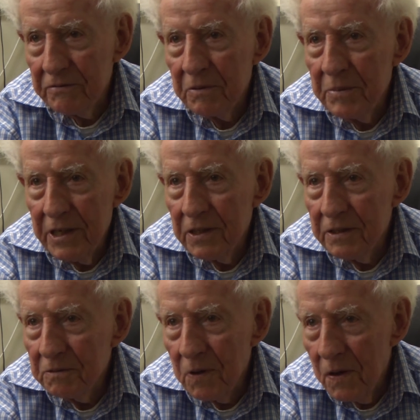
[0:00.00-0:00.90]
from here
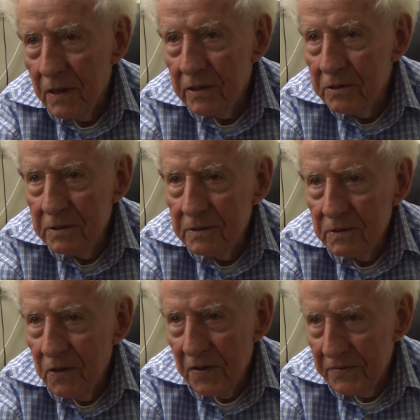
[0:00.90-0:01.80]
to
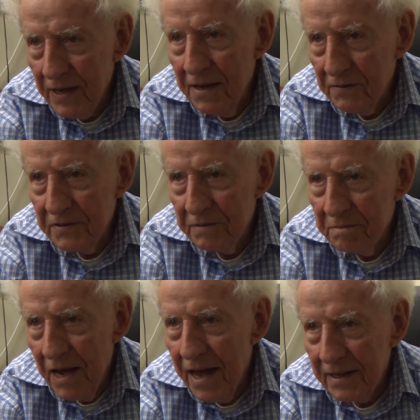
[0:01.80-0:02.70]
Los Angeles and
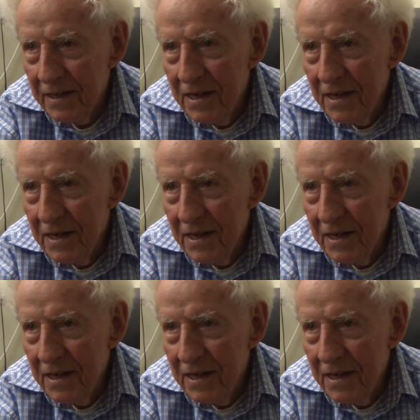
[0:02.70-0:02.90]
back,